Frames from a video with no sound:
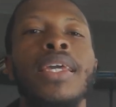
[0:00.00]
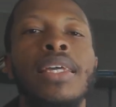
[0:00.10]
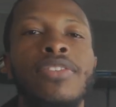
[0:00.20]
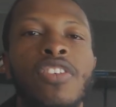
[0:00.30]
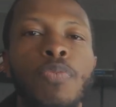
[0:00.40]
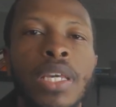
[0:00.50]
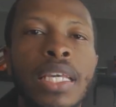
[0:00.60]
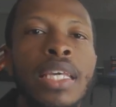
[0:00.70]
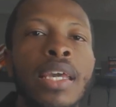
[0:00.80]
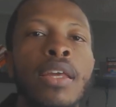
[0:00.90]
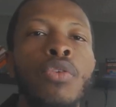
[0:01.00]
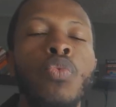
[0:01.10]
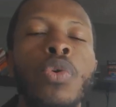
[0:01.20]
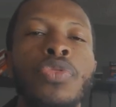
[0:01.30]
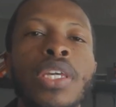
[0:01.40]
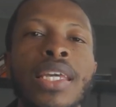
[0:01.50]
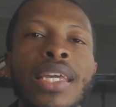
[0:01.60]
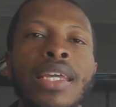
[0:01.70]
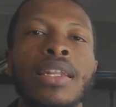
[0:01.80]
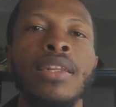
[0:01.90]
is to begin with the
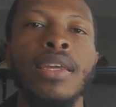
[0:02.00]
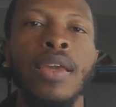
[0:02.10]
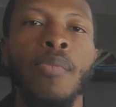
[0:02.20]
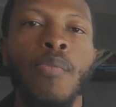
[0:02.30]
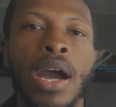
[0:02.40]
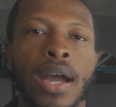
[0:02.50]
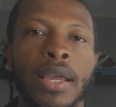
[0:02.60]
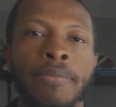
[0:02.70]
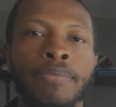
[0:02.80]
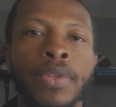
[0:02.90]
end in mind.